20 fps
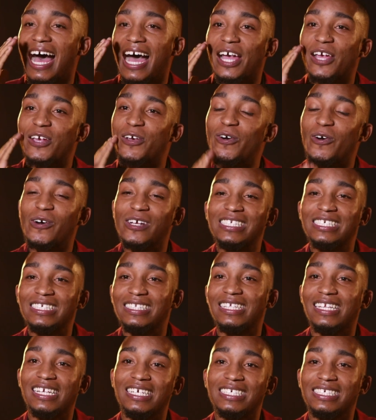I can't
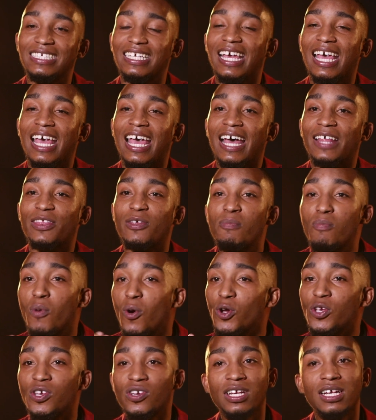stress. The
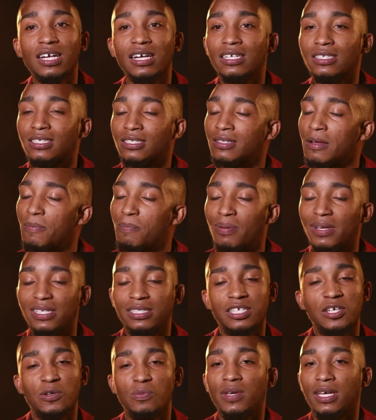more you rehearse, the
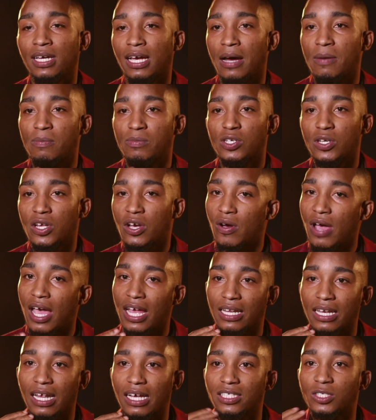better you become, you know,
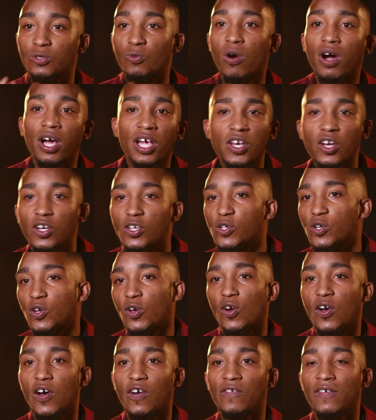and it's working on your
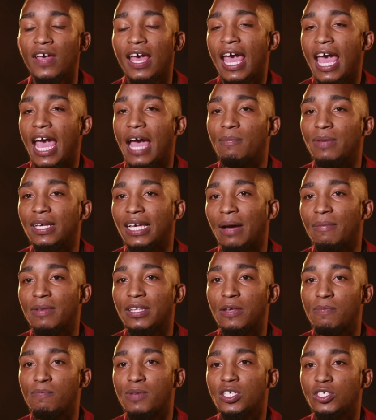craft and becoming
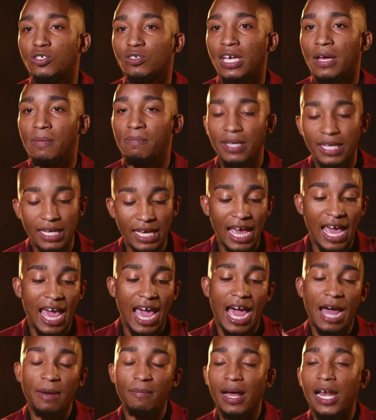the best you can be.
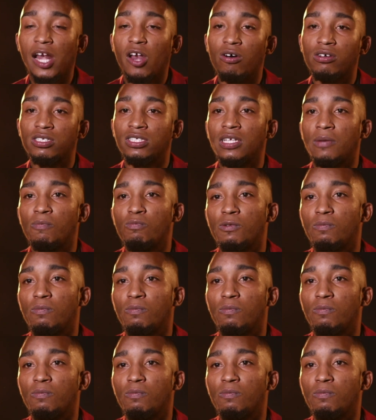And my last step